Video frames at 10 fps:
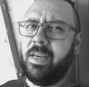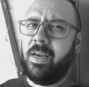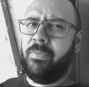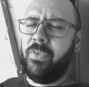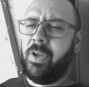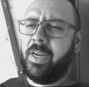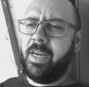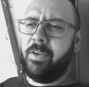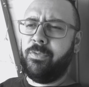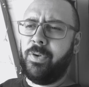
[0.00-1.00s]
I'm finding
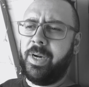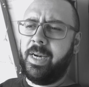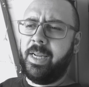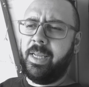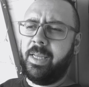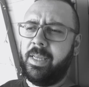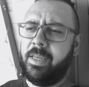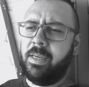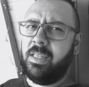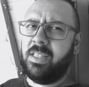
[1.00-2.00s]
it
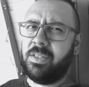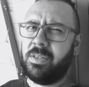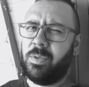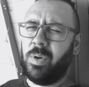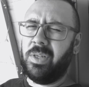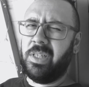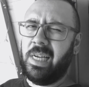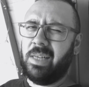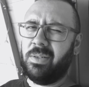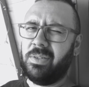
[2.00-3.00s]
really doesn't quite
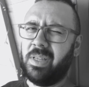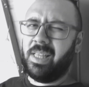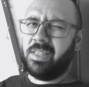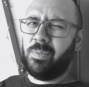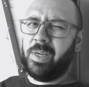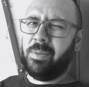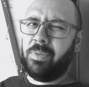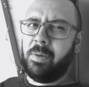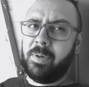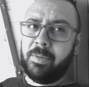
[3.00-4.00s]
gel. So that's a weird
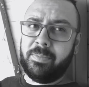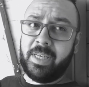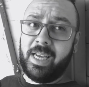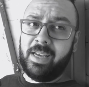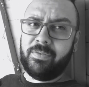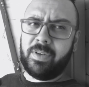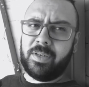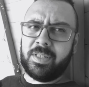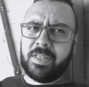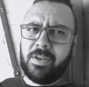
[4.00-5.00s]
problem to have
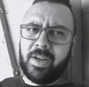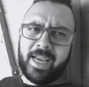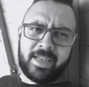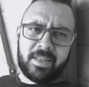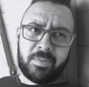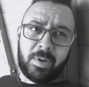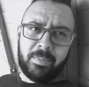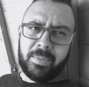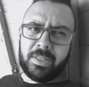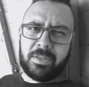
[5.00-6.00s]
because it's not an access
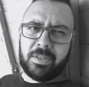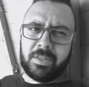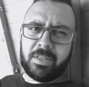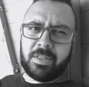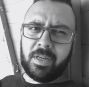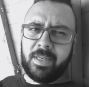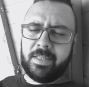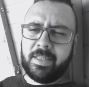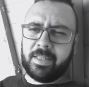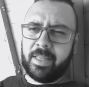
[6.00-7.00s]
problem, it's just a
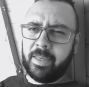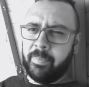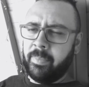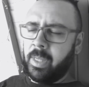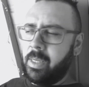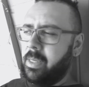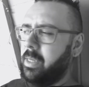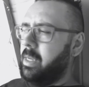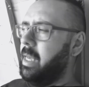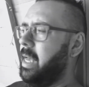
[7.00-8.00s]
stylistic thing.
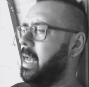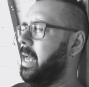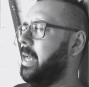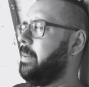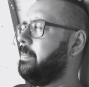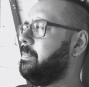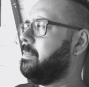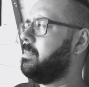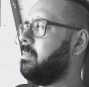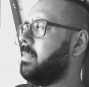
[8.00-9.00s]

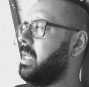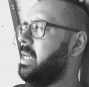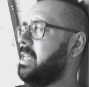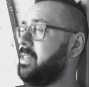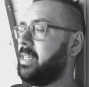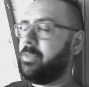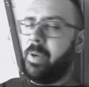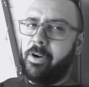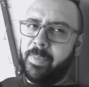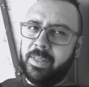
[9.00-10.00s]
As an
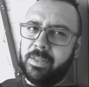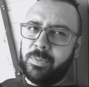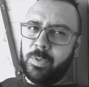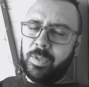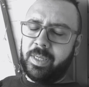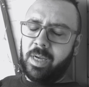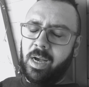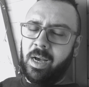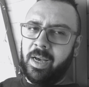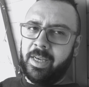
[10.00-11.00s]
experiment this morning,
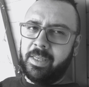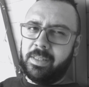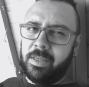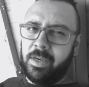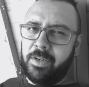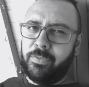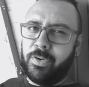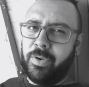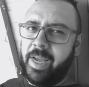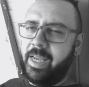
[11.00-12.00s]
I kind of
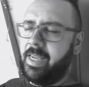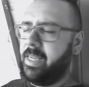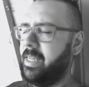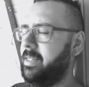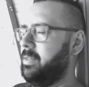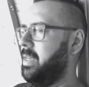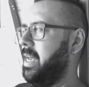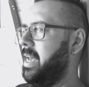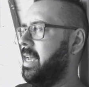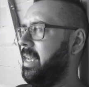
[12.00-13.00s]
created
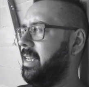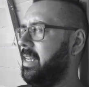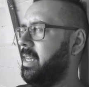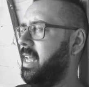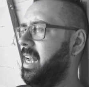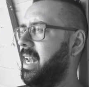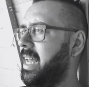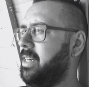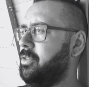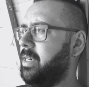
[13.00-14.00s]
a
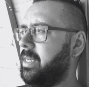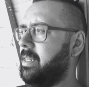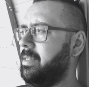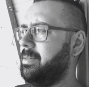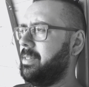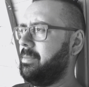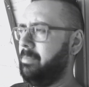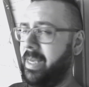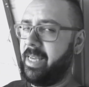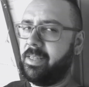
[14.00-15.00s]
electric
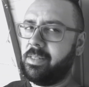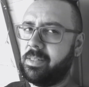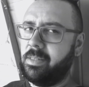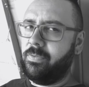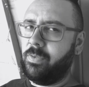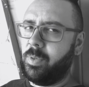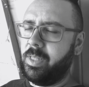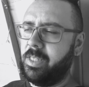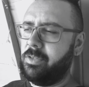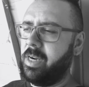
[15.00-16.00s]
mix for one
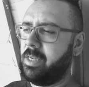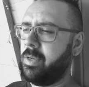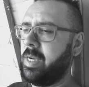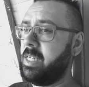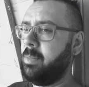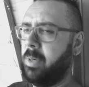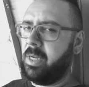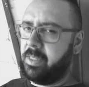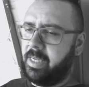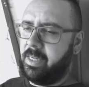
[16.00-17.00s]
of these tracks. I actually
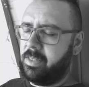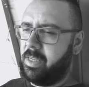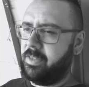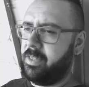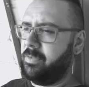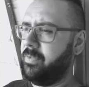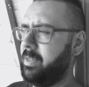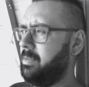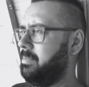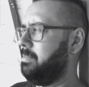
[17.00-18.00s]
plugged in because
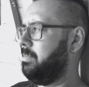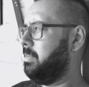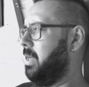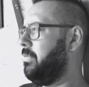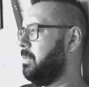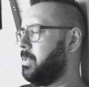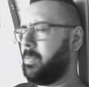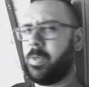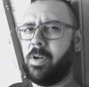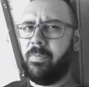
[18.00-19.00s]
I feel
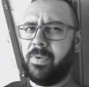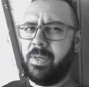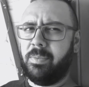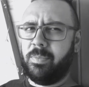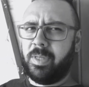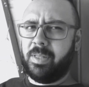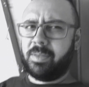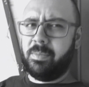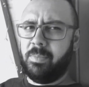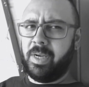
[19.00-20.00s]
much more confident
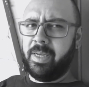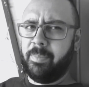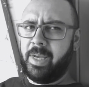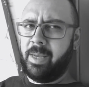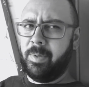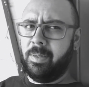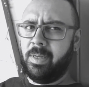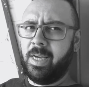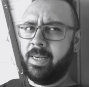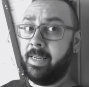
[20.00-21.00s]
with my impairment
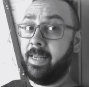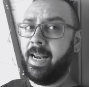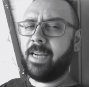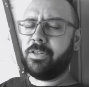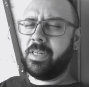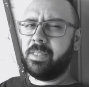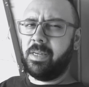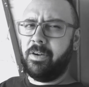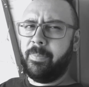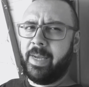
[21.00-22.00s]
and an electric
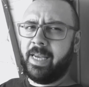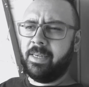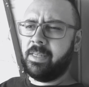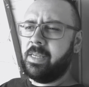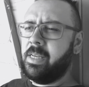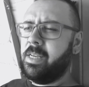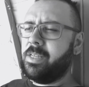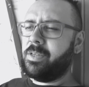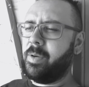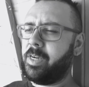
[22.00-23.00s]
guitar in my hand.
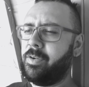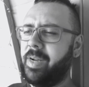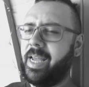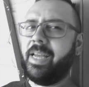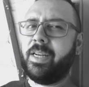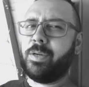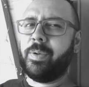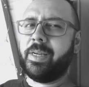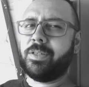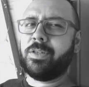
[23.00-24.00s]
So I created a
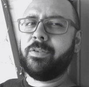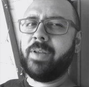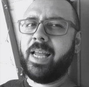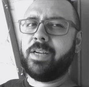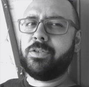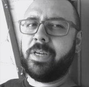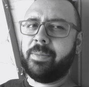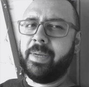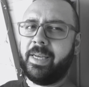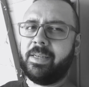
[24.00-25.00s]
quick sort of electric
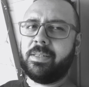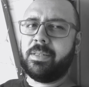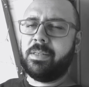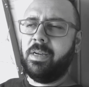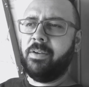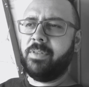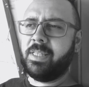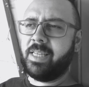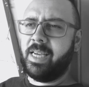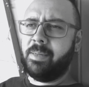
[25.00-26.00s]
mix of the
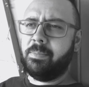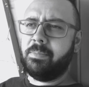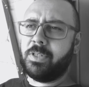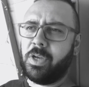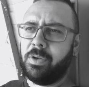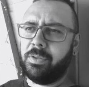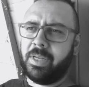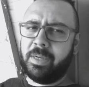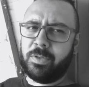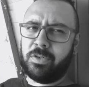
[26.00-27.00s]
same song
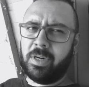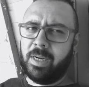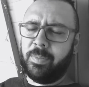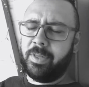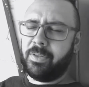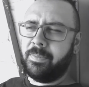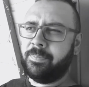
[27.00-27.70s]
that I was struggling with.